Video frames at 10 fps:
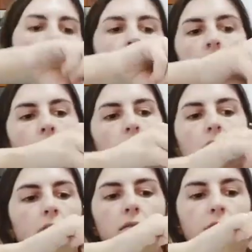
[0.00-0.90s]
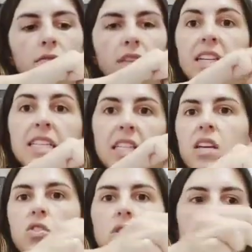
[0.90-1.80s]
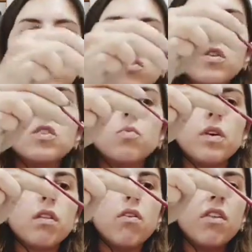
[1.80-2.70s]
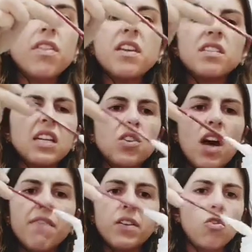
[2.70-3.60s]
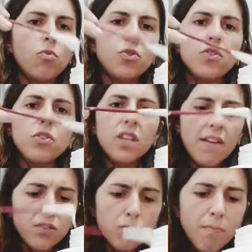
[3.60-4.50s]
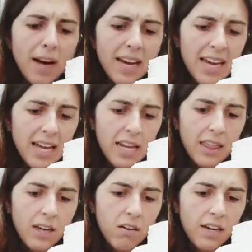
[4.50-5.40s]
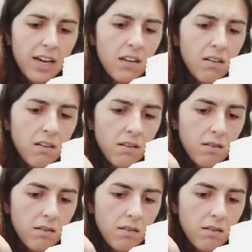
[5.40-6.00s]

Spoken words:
or these things, you can do it with other things that you have at home. You don't have to buy anything, okay?